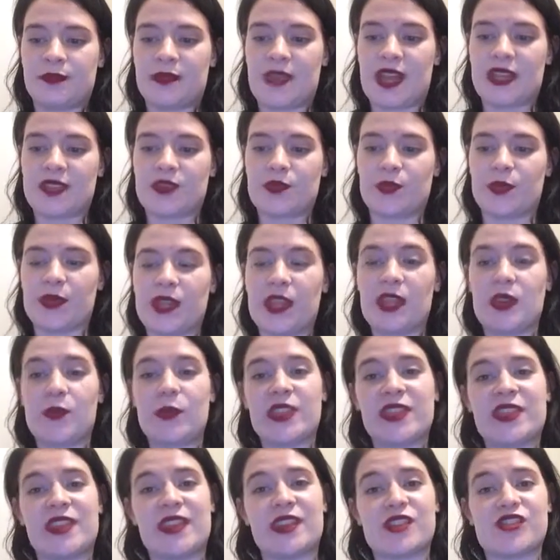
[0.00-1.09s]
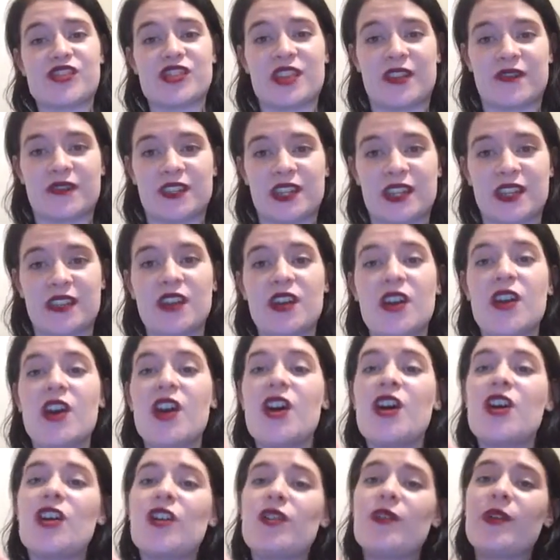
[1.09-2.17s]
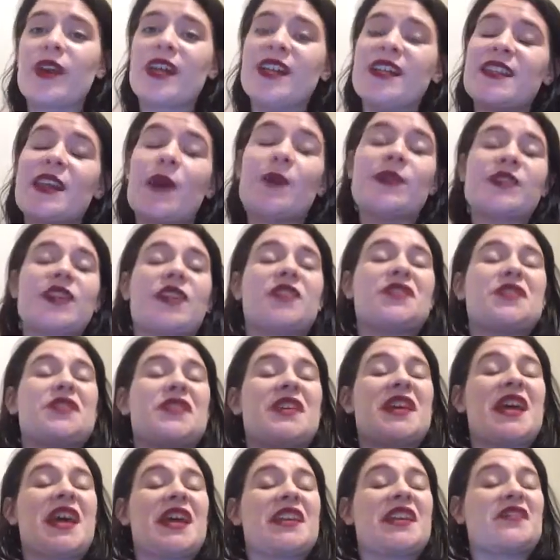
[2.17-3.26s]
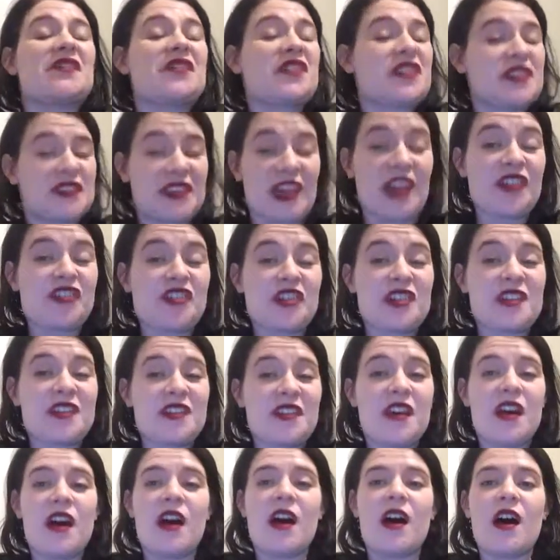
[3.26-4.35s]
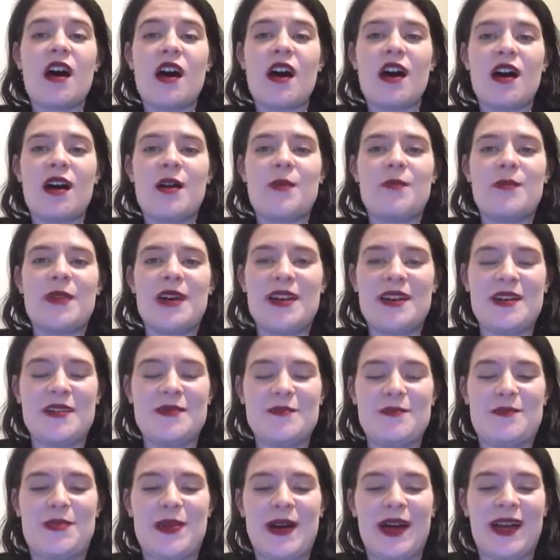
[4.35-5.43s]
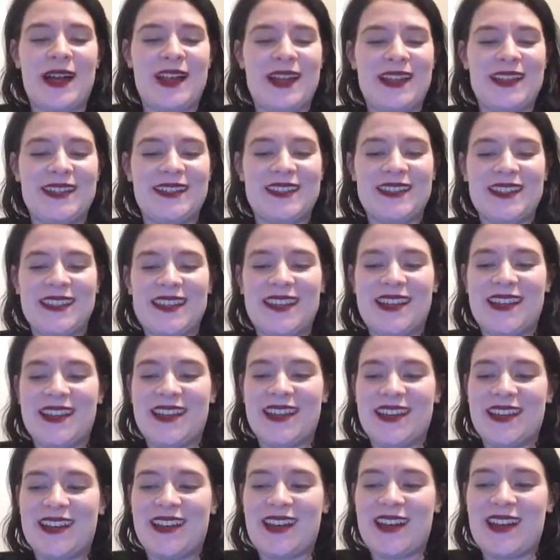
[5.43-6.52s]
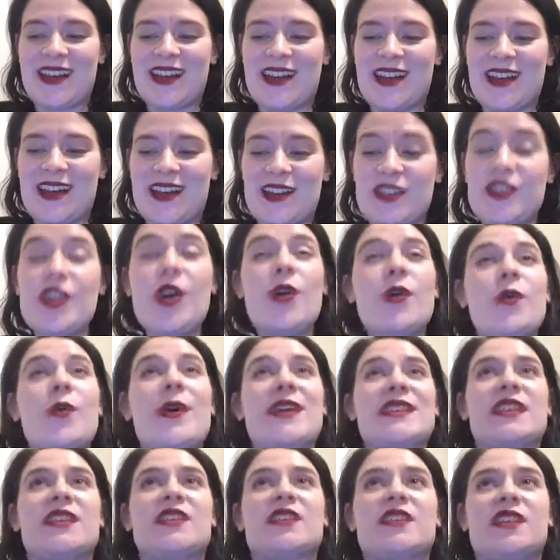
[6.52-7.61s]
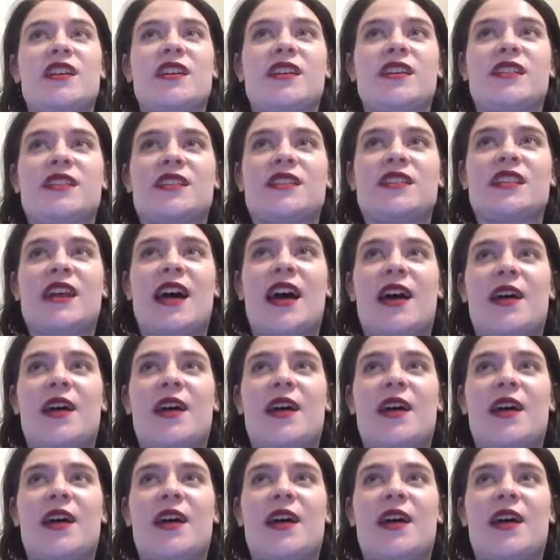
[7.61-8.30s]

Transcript: that's really when things shifted. Granted, that was also the end of the session, but no, it wasn't, because